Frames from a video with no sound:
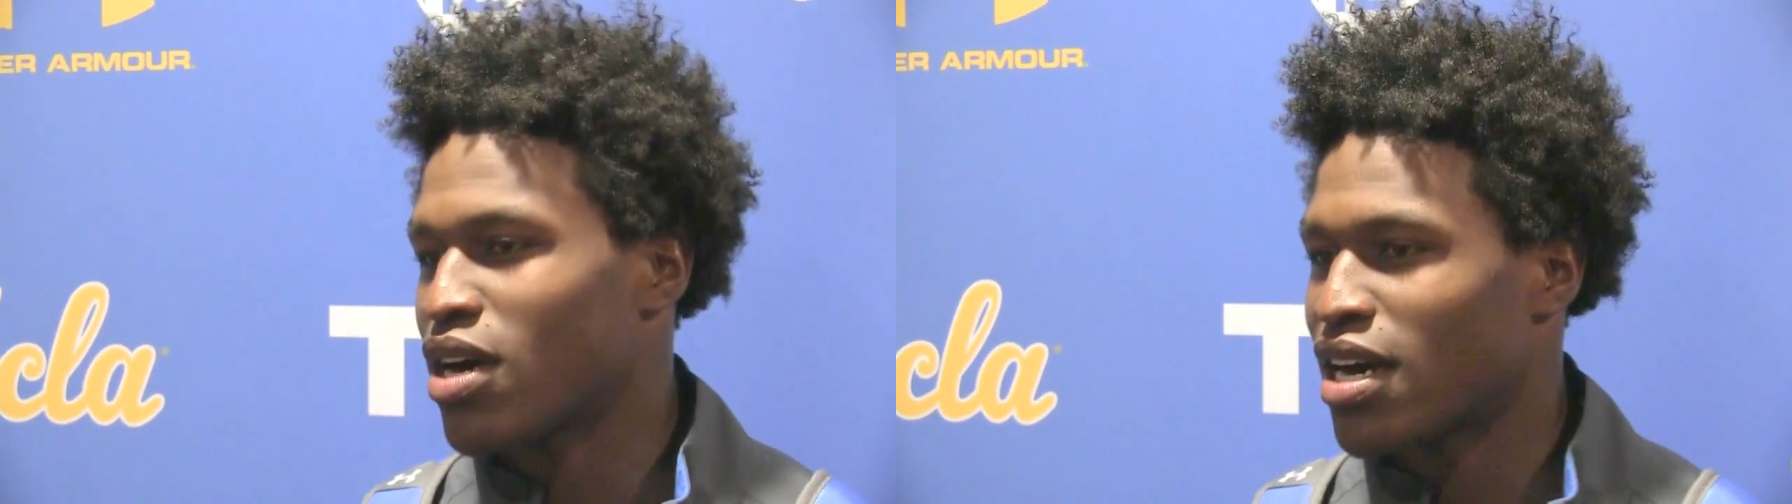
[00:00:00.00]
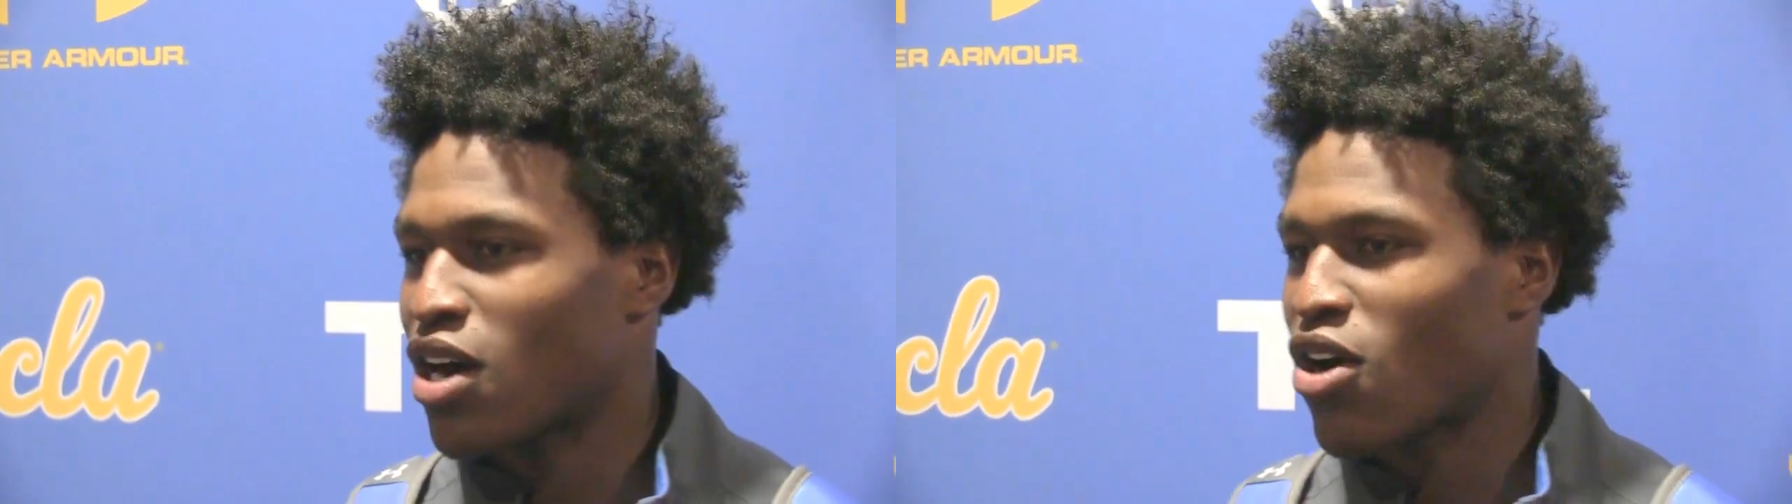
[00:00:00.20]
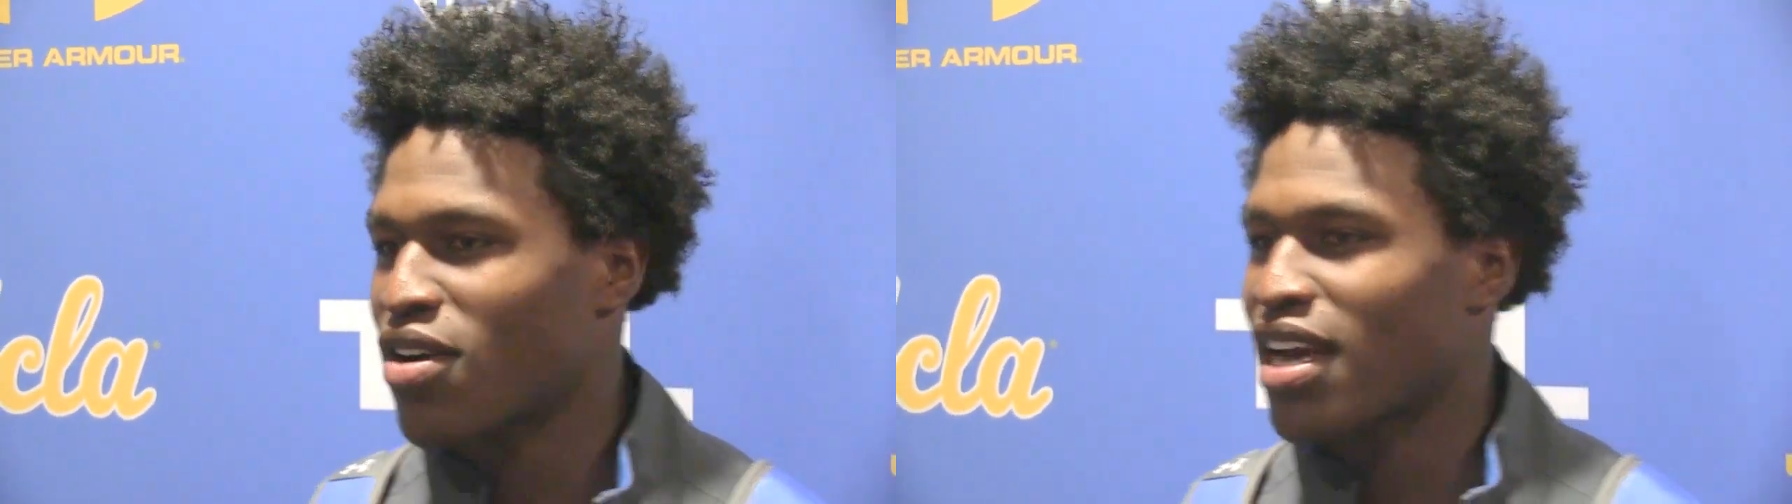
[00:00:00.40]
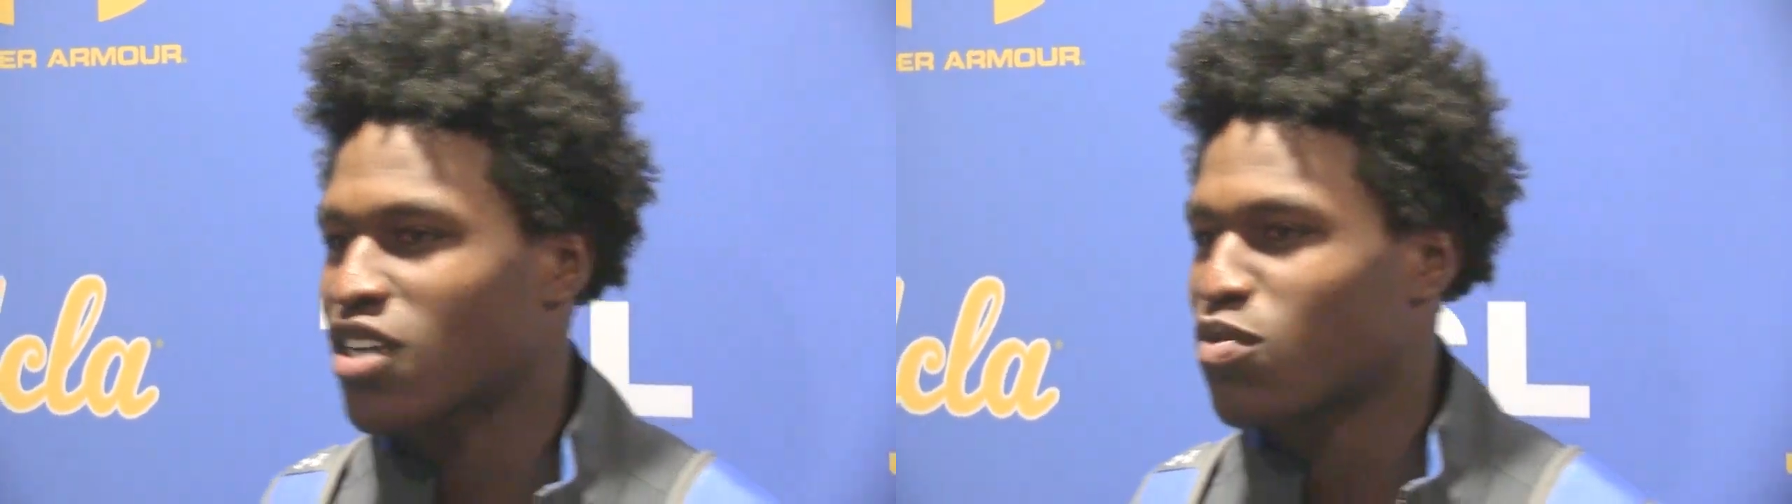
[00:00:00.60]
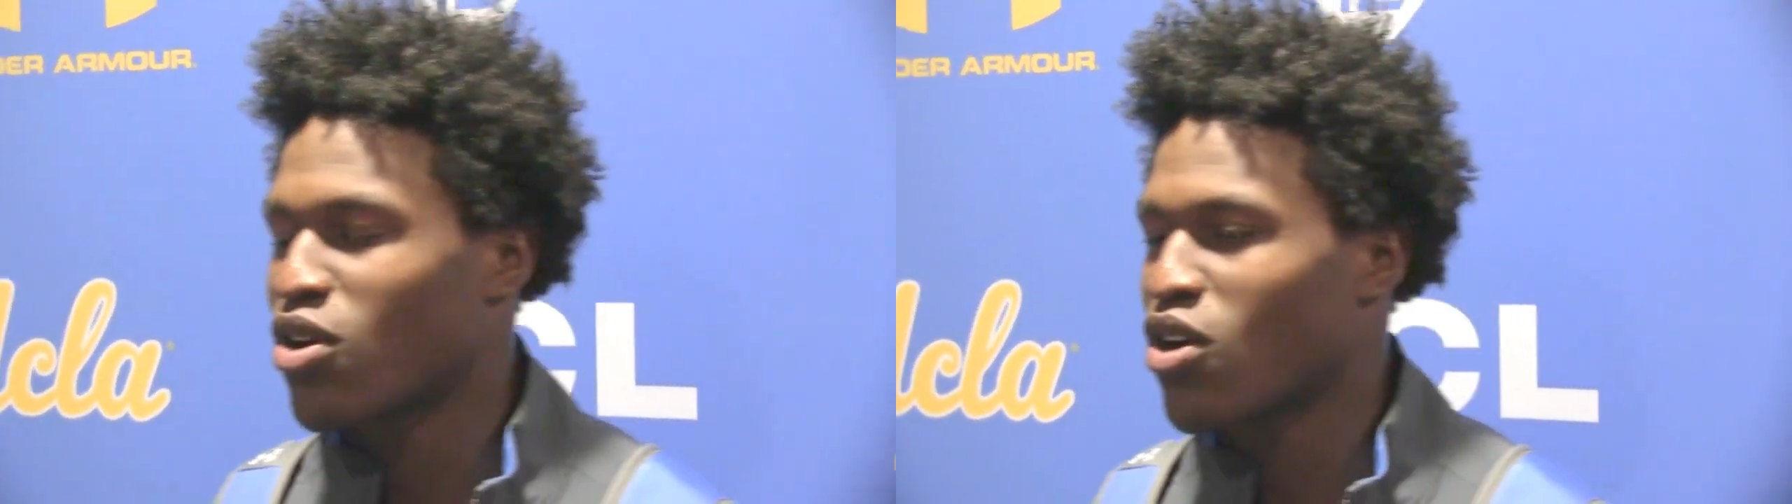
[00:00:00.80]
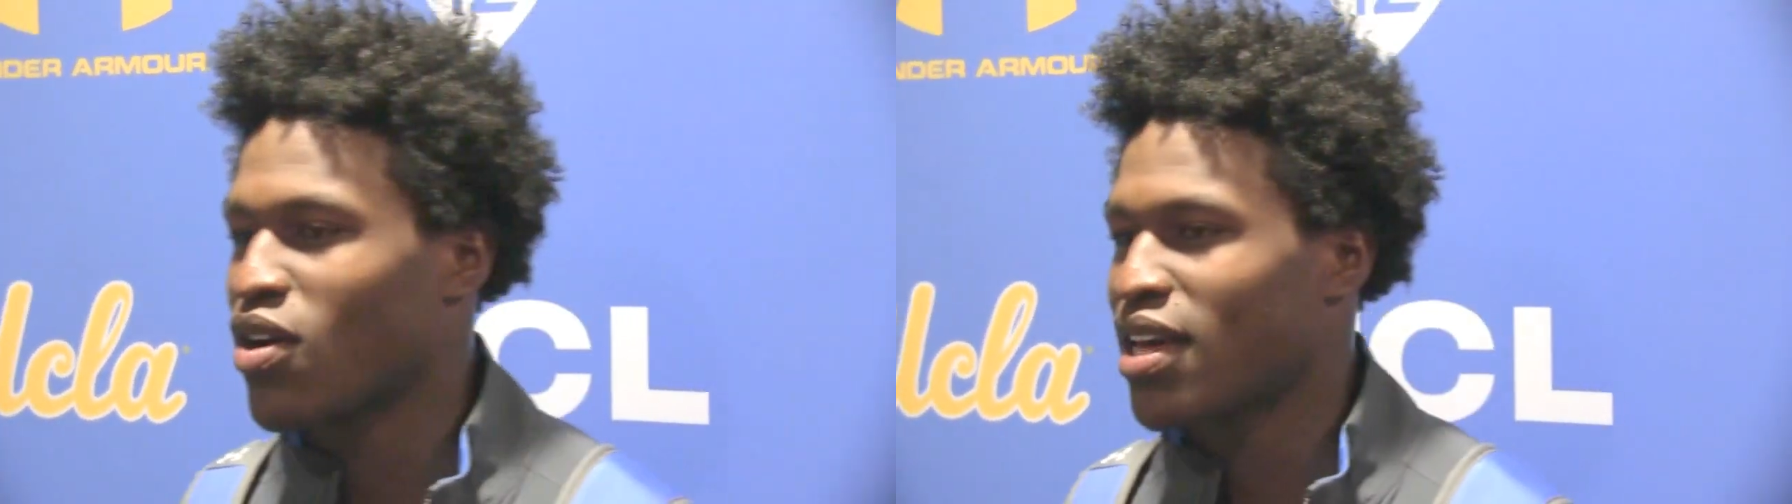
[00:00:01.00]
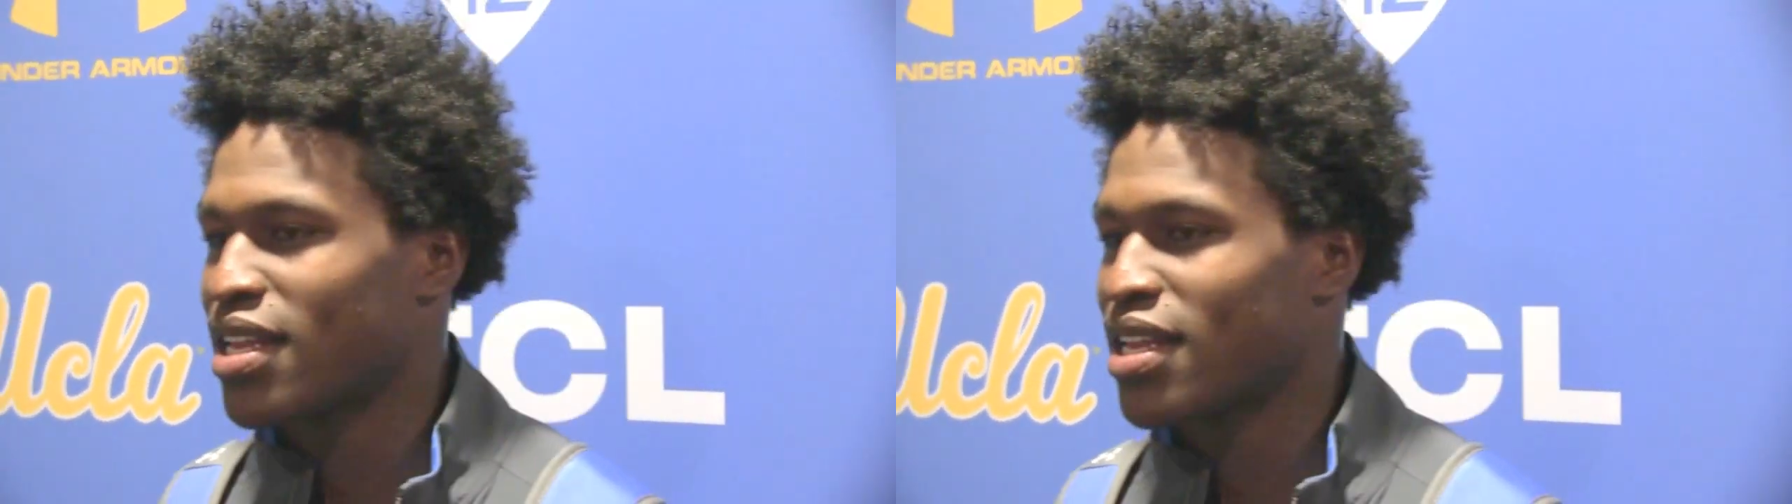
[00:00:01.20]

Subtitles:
hard knocks ball,